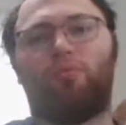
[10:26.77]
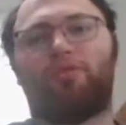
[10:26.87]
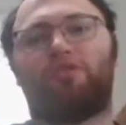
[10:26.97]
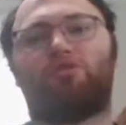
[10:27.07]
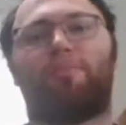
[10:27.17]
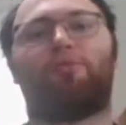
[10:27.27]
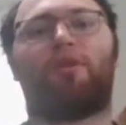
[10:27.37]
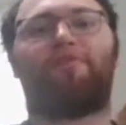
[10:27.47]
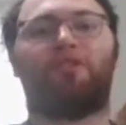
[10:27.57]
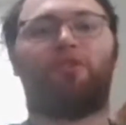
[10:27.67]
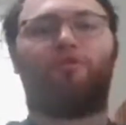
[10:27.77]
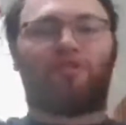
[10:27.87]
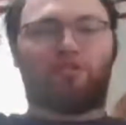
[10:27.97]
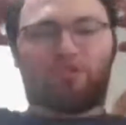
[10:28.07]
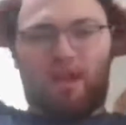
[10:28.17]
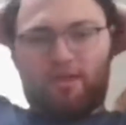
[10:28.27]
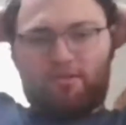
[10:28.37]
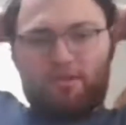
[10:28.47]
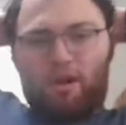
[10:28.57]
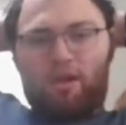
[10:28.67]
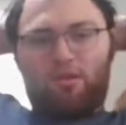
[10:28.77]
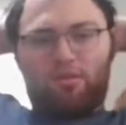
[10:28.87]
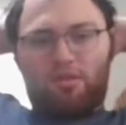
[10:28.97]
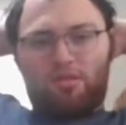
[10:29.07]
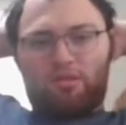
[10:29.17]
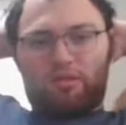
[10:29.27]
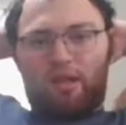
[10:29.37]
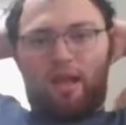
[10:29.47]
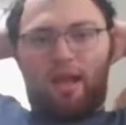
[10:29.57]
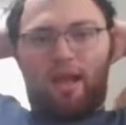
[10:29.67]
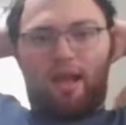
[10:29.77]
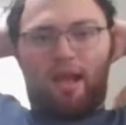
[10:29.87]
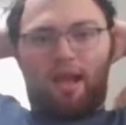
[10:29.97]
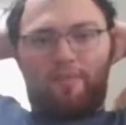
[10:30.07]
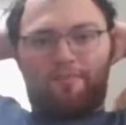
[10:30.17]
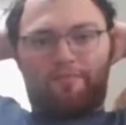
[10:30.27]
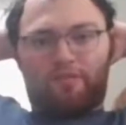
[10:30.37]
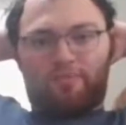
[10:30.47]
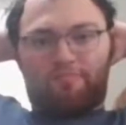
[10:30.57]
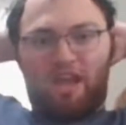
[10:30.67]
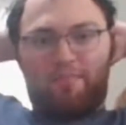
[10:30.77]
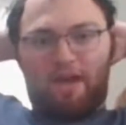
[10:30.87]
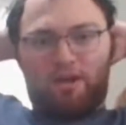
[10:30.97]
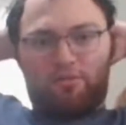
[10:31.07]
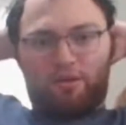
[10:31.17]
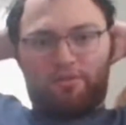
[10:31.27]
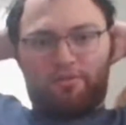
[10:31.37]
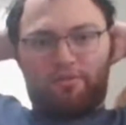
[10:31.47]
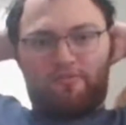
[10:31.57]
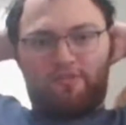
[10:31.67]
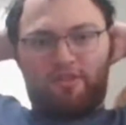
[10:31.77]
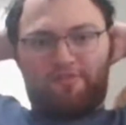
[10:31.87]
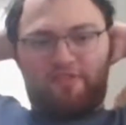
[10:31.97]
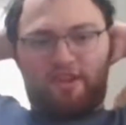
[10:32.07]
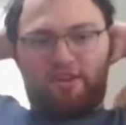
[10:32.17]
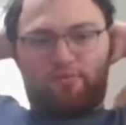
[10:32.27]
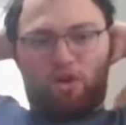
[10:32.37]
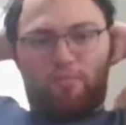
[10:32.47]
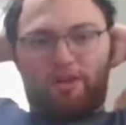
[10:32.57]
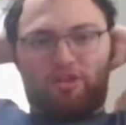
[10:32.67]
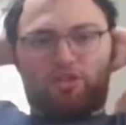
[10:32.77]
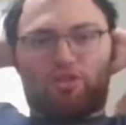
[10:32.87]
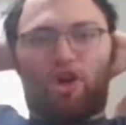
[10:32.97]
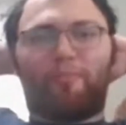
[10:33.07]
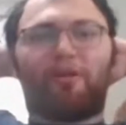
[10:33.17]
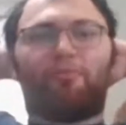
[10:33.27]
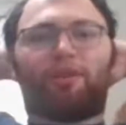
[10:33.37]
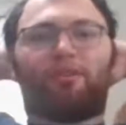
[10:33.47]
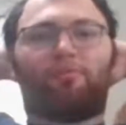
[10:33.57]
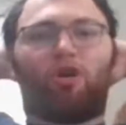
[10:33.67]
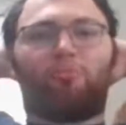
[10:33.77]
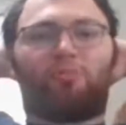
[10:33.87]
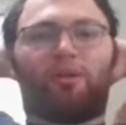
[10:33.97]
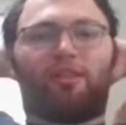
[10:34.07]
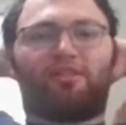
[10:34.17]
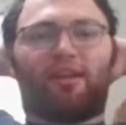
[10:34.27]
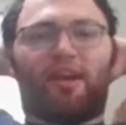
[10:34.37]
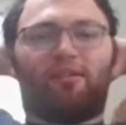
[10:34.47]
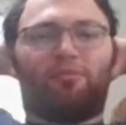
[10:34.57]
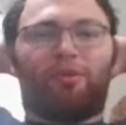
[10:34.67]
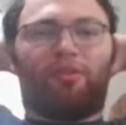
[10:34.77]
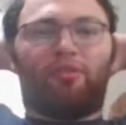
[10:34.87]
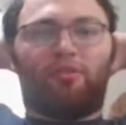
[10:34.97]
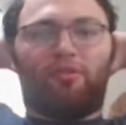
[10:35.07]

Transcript: with the triple threat for the Universal title. Payback with The Fiend, Roman, and Strowman, with Roman winning the title, with